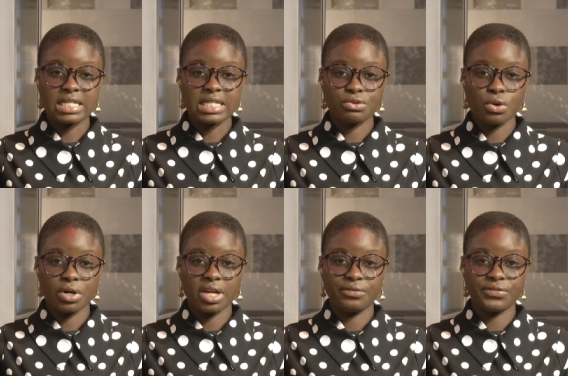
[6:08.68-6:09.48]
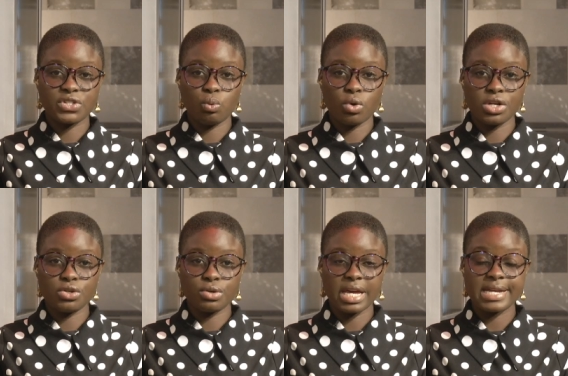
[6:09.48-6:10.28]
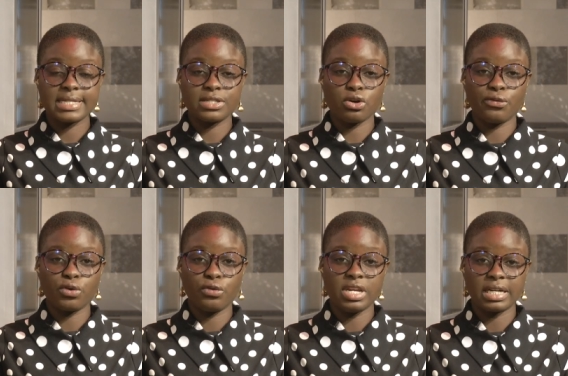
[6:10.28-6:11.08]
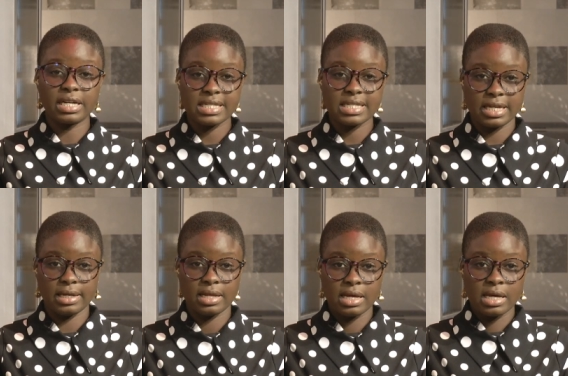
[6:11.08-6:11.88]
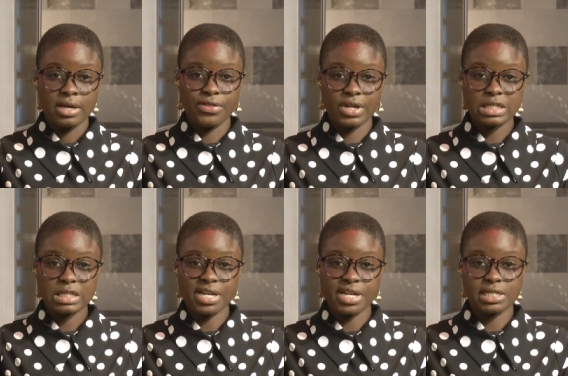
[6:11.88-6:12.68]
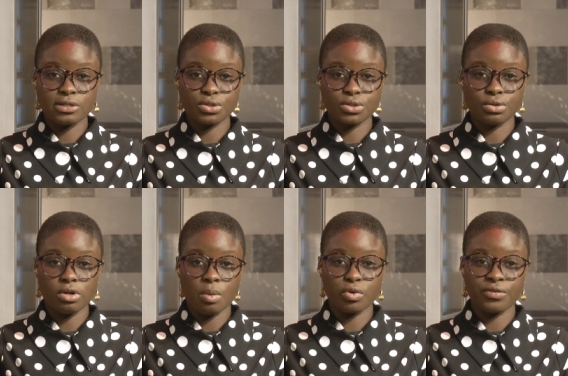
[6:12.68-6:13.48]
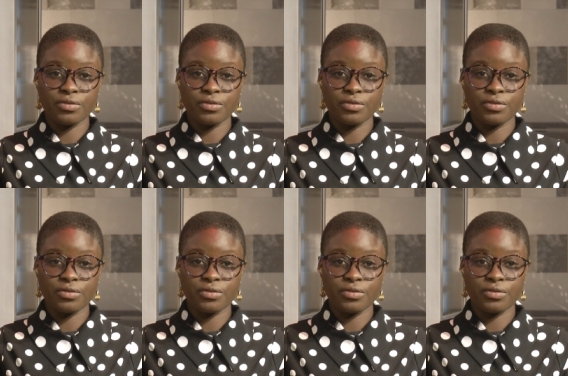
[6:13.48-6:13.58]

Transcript: has recorded 51 new cases of COVID-19. This brings the total number of